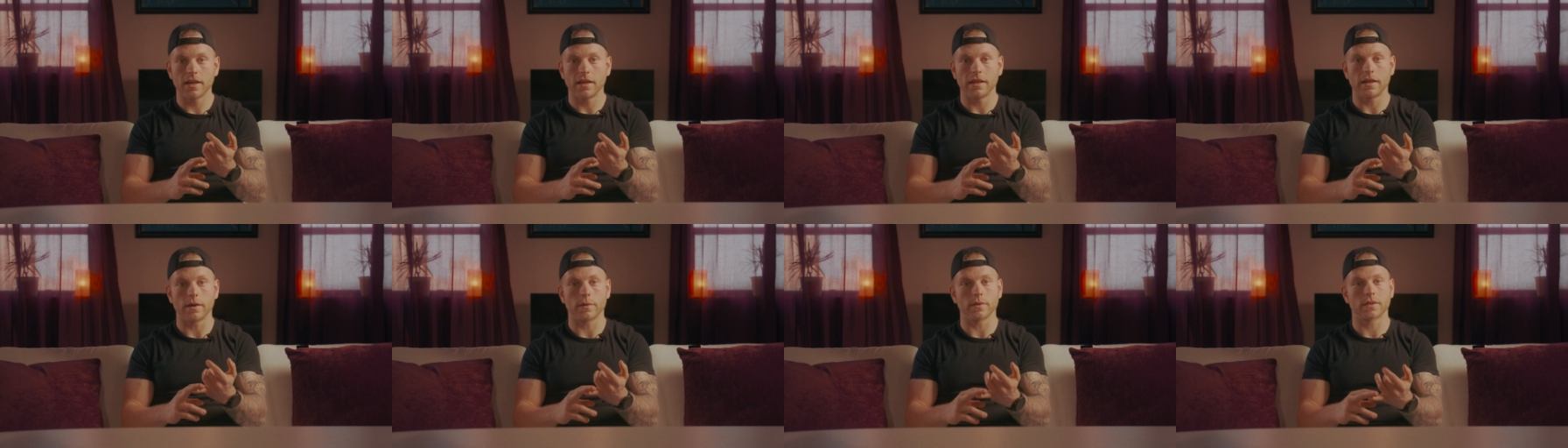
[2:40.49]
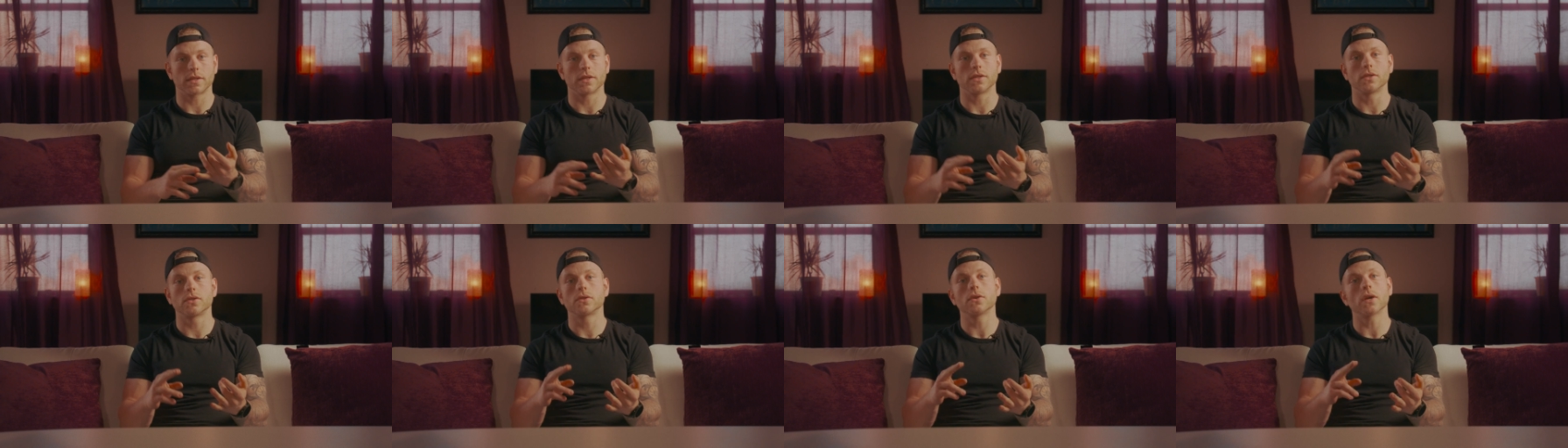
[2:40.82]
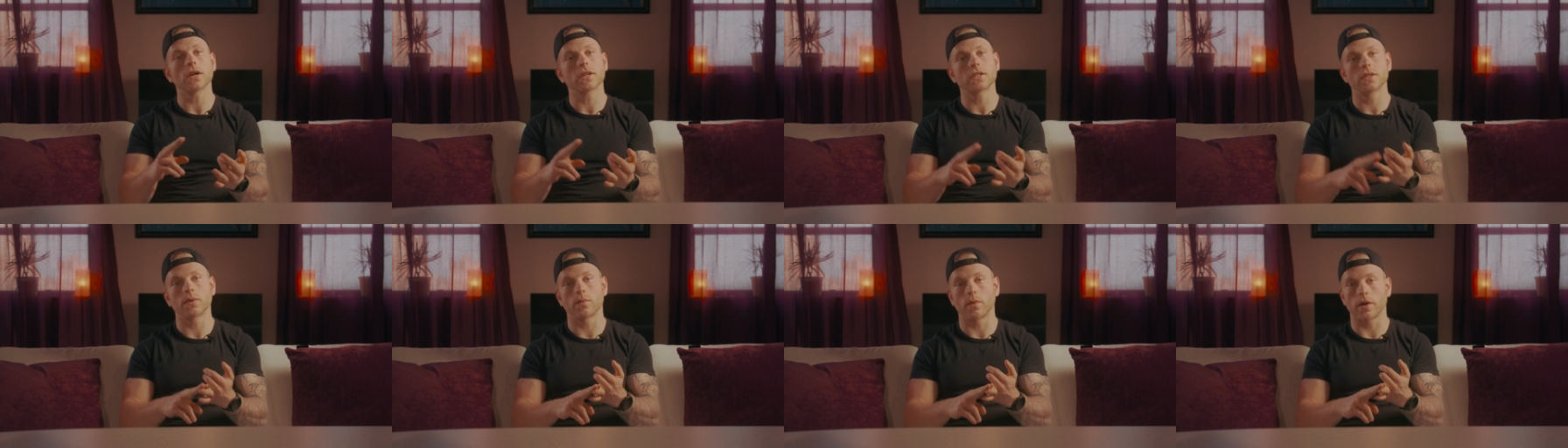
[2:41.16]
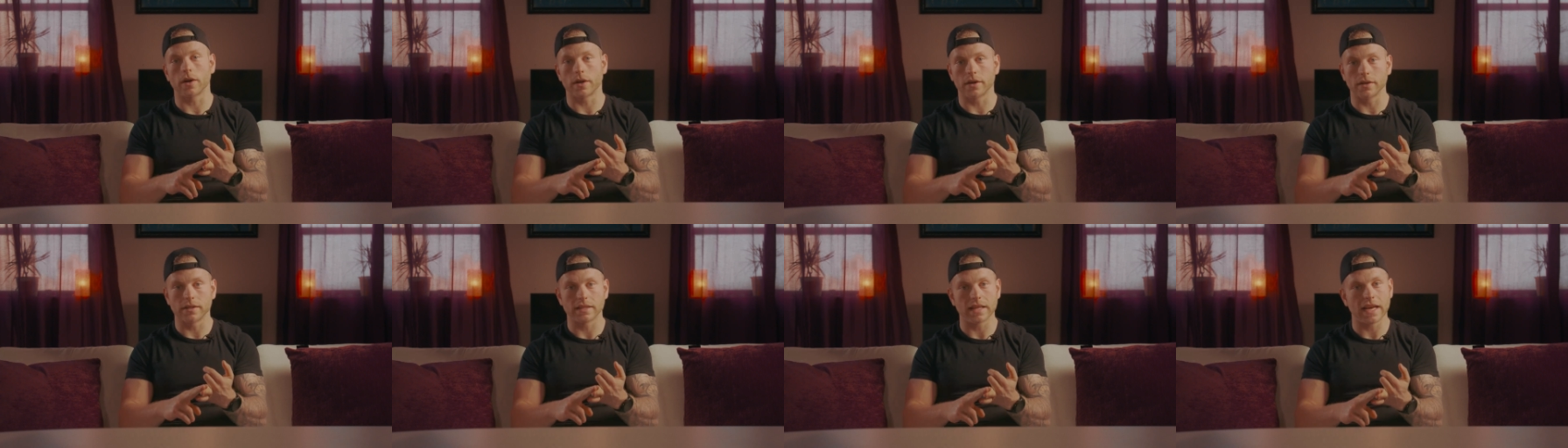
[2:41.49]
There was construction
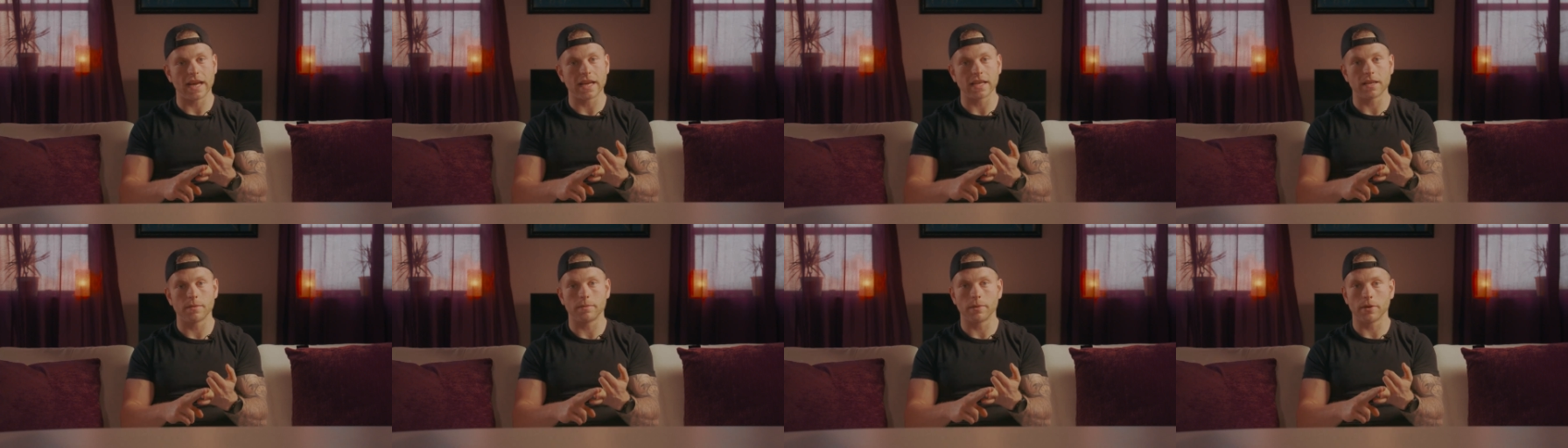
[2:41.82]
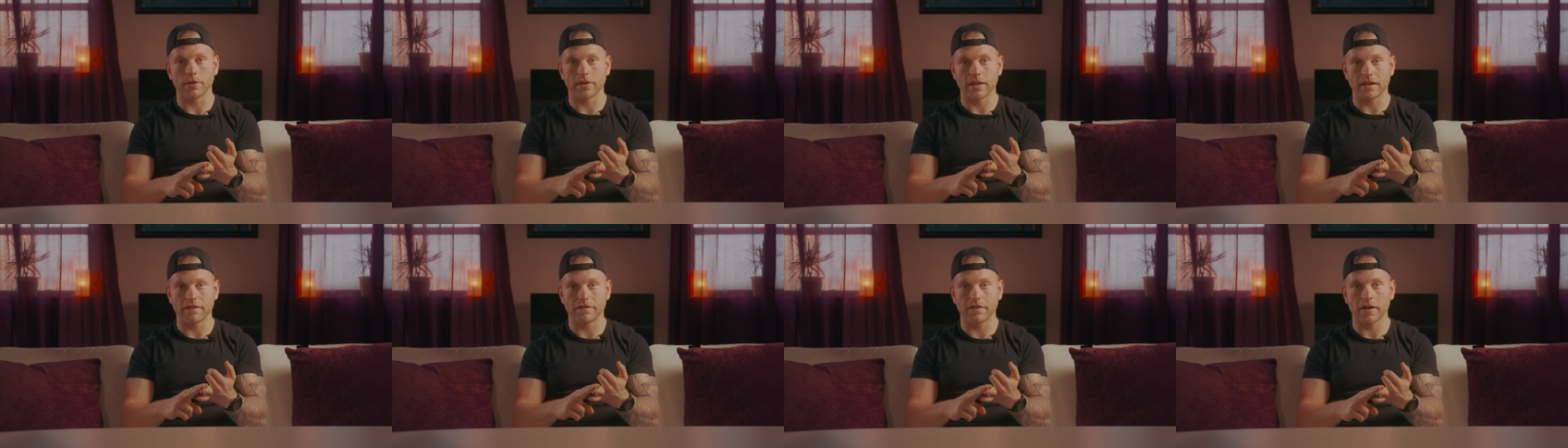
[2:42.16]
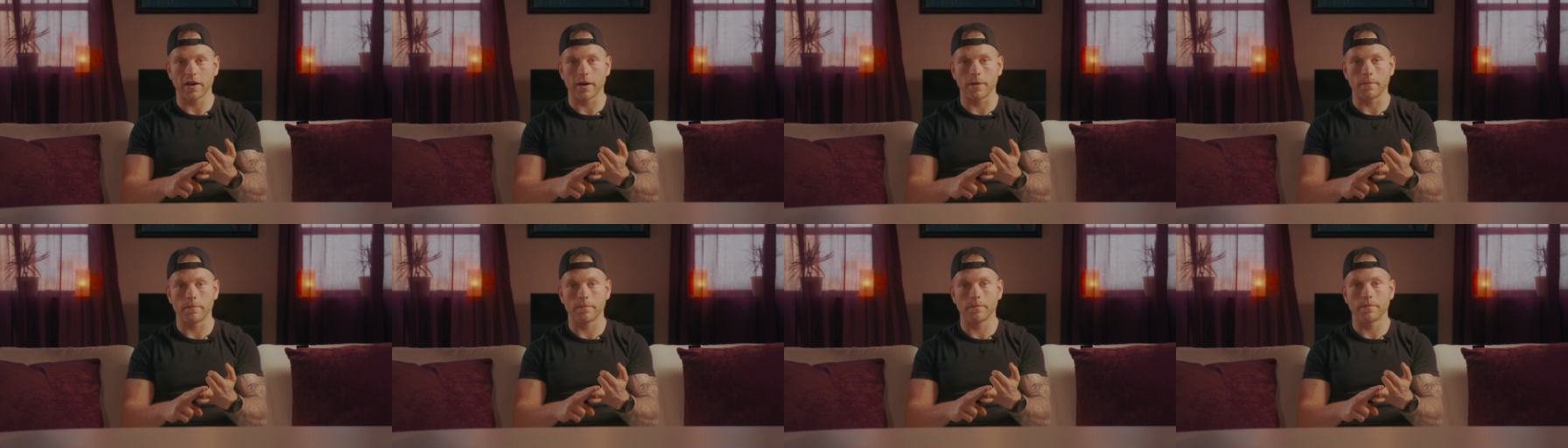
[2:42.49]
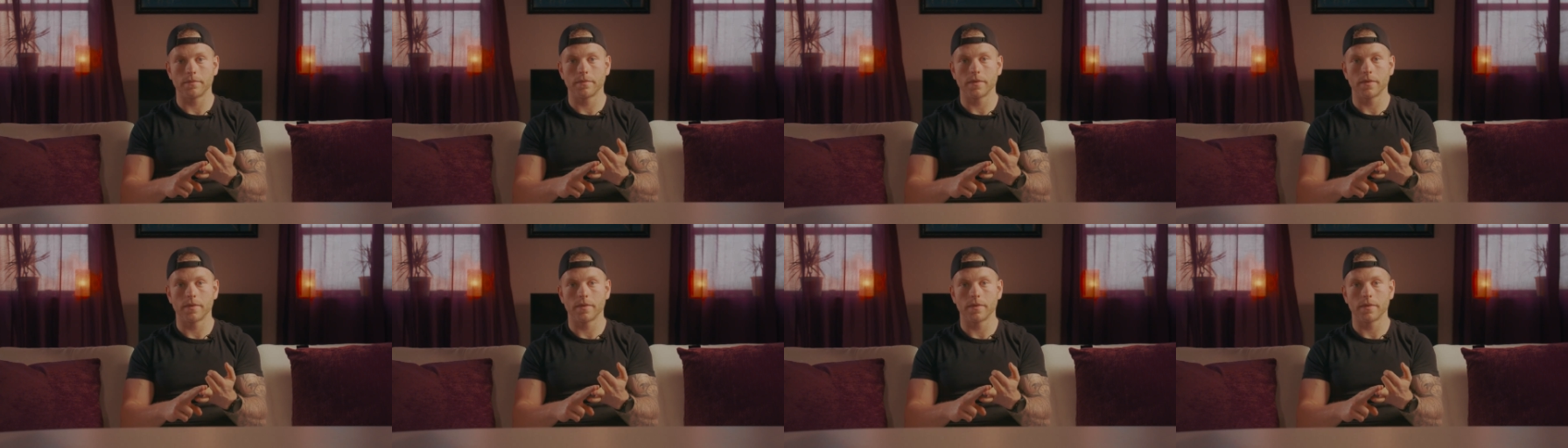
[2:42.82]
workers that had to build that farm.